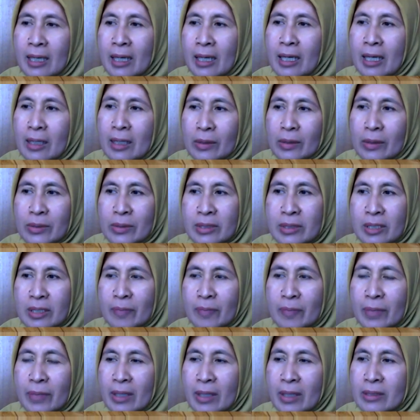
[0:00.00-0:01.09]
inclusive
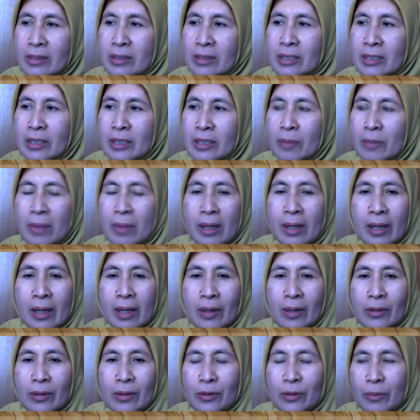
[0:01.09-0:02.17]
and sustainable
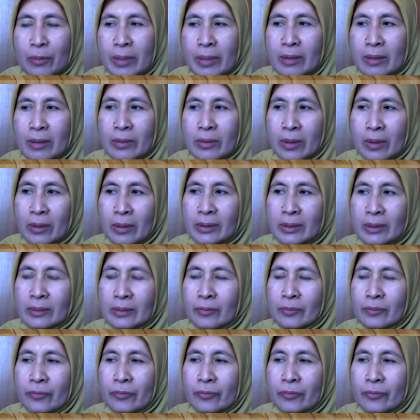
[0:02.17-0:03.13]
economic growth,